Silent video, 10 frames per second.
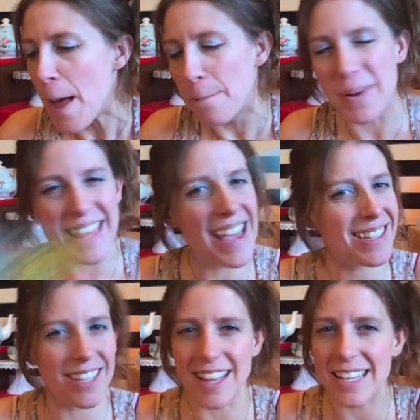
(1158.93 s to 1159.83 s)
But
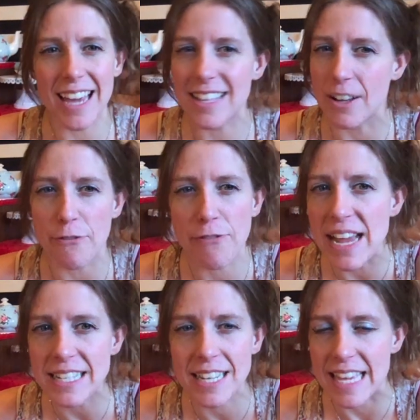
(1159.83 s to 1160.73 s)
it's a
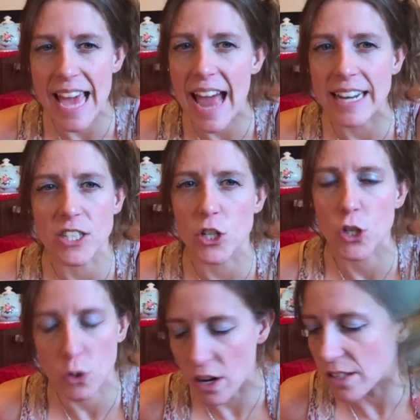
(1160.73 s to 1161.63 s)
fight to the end. It's a
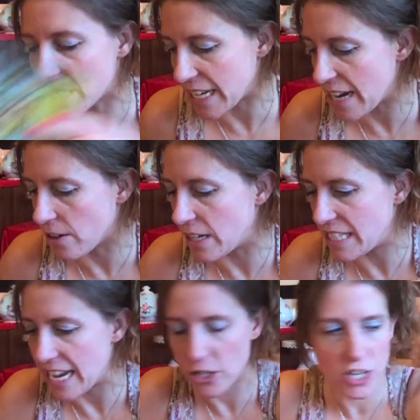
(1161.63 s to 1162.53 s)
struggle to get your
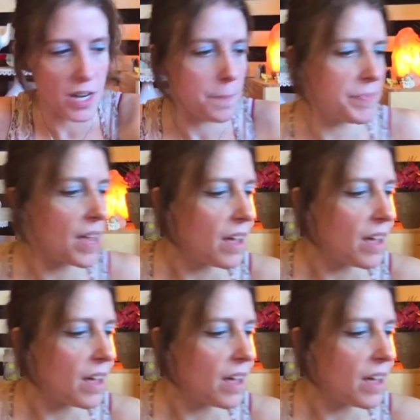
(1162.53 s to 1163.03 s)
attention.